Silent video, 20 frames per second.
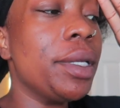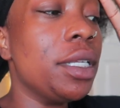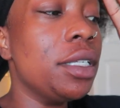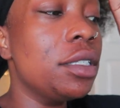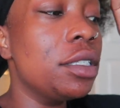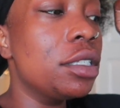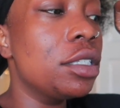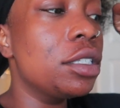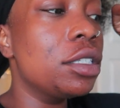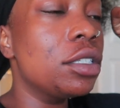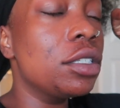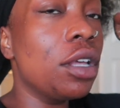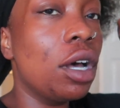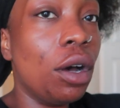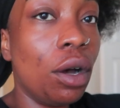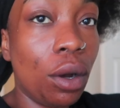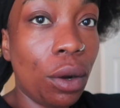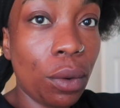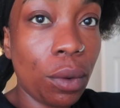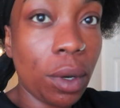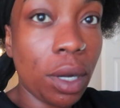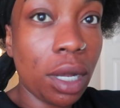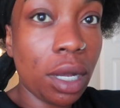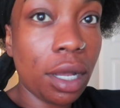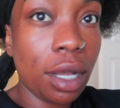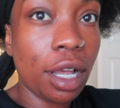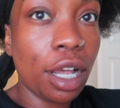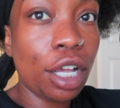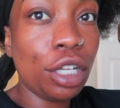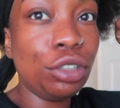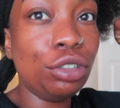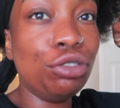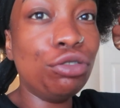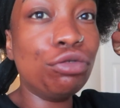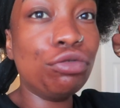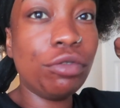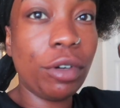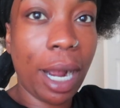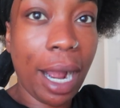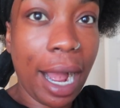is so
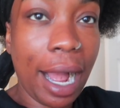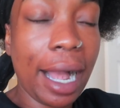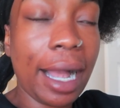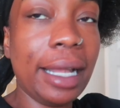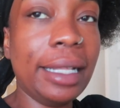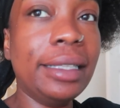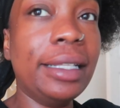dry.